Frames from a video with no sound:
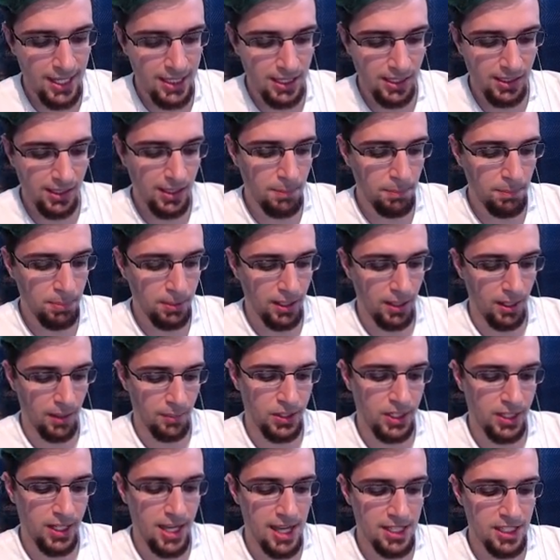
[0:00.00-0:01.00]
Olympia.
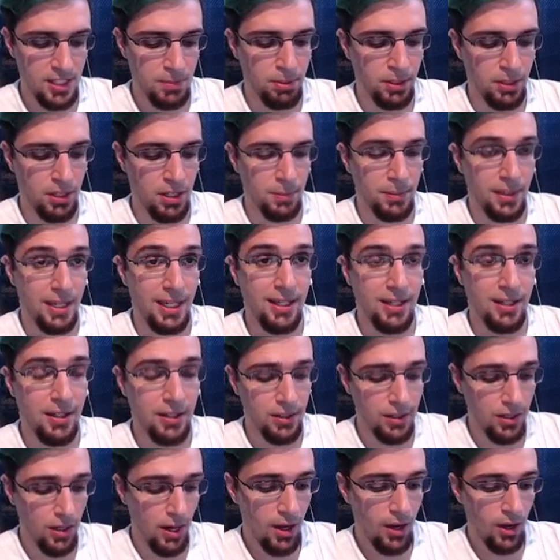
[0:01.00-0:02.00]
You guys can put them
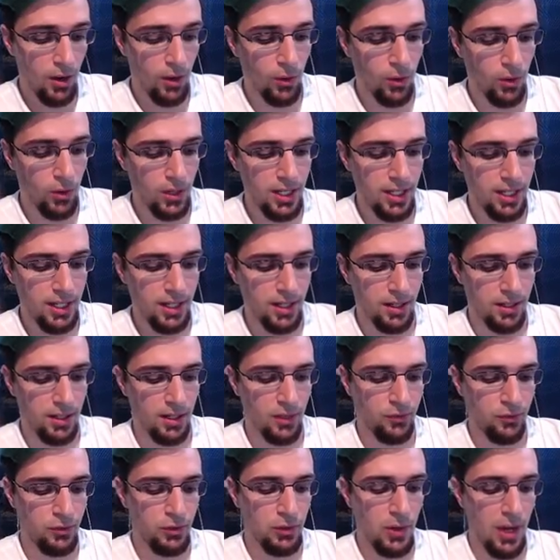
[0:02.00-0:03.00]
here or here.
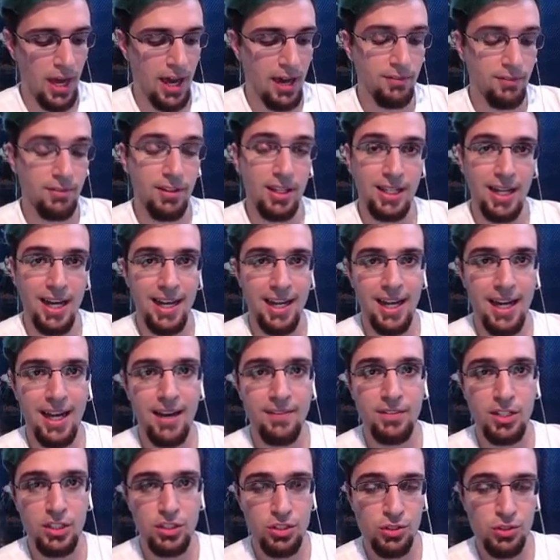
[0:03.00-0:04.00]
If you have, like I have,
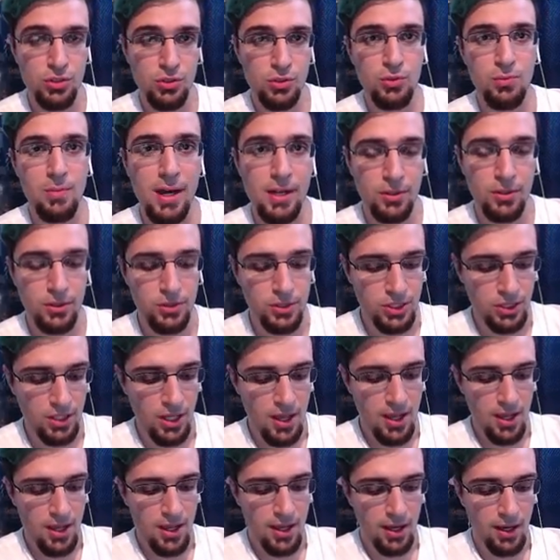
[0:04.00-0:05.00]
the two medals,
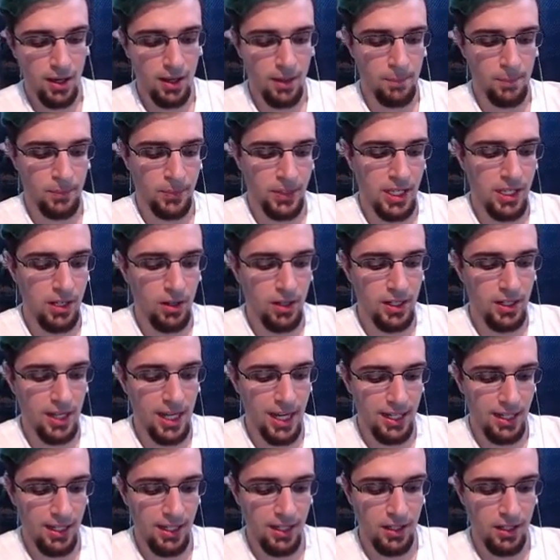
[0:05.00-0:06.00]
um,
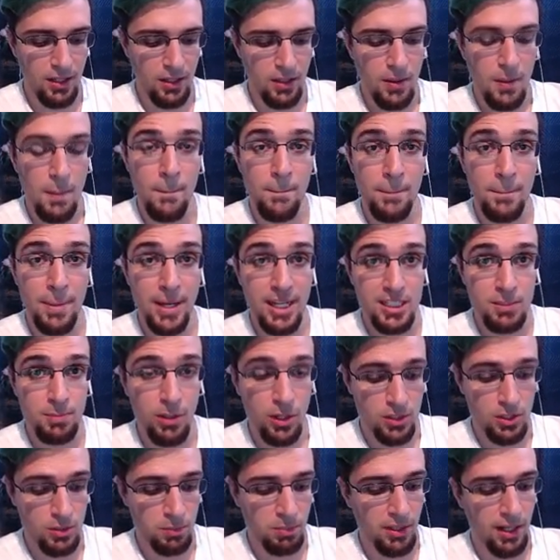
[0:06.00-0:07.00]
Knight here, best
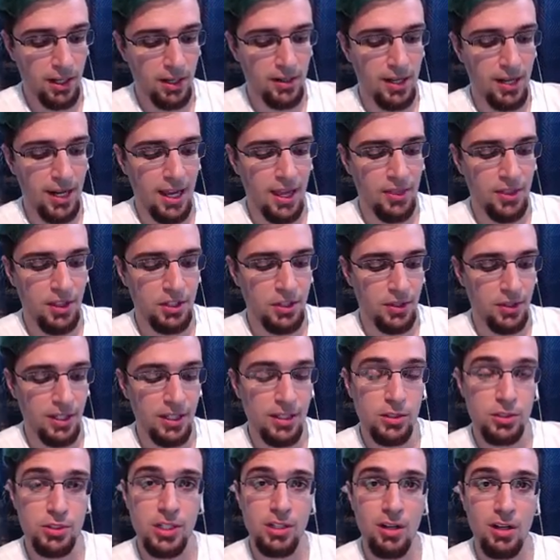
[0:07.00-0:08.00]
multiplier, and then your
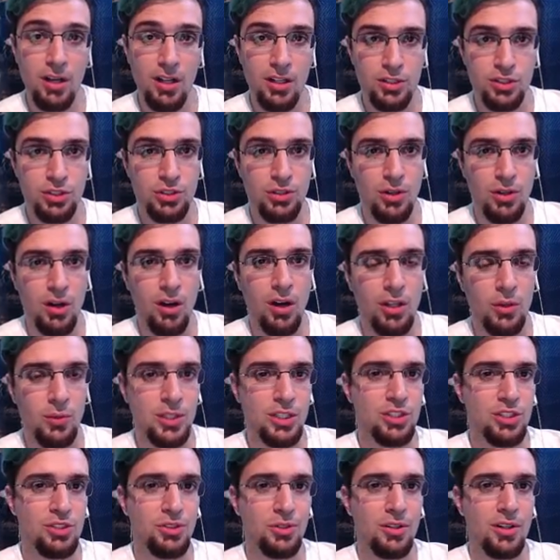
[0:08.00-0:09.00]
Illustrated Halloween
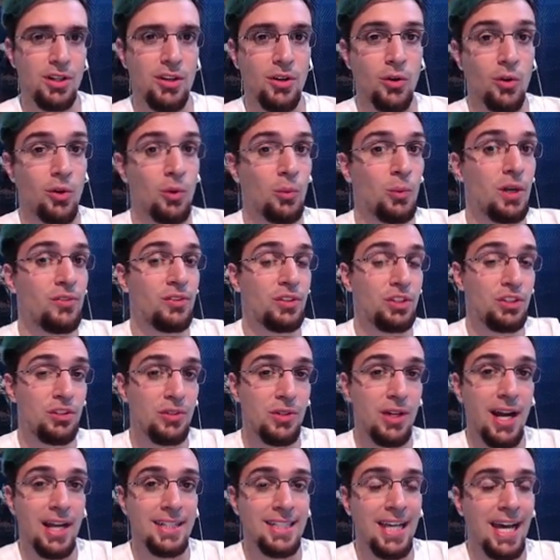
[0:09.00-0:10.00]
Sora or whatever you
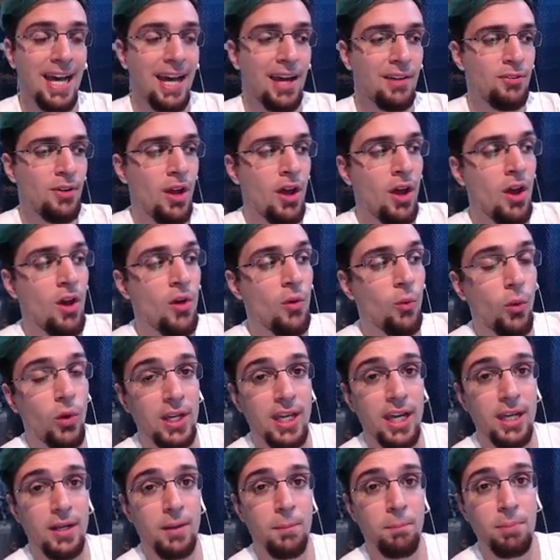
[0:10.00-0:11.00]
guys have will
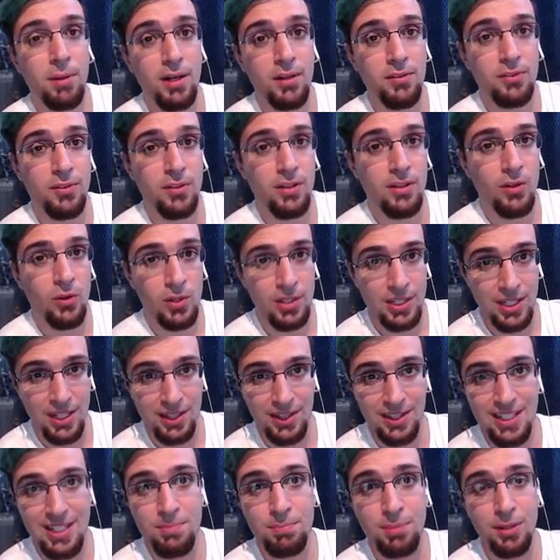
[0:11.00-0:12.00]
get a buff or the
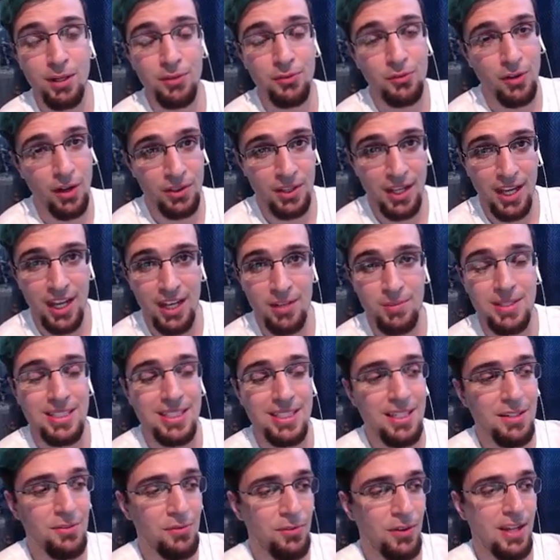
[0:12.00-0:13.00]
debuff on the enemy's
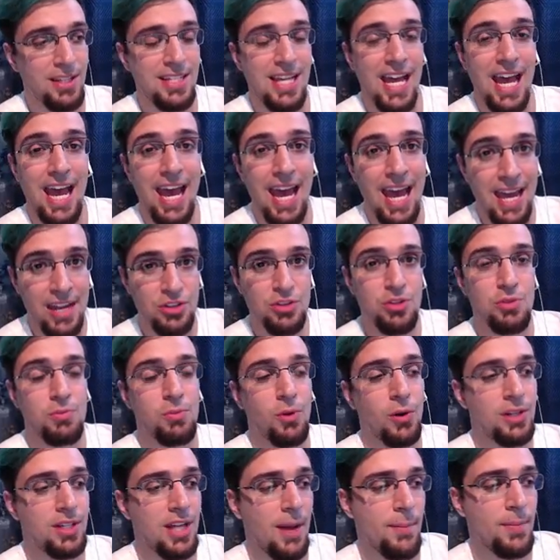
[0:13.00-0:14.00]
defense and do
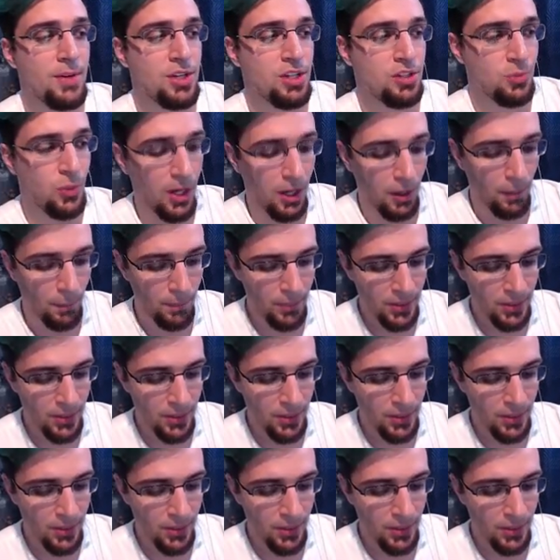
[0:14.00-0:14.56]
more damage as well.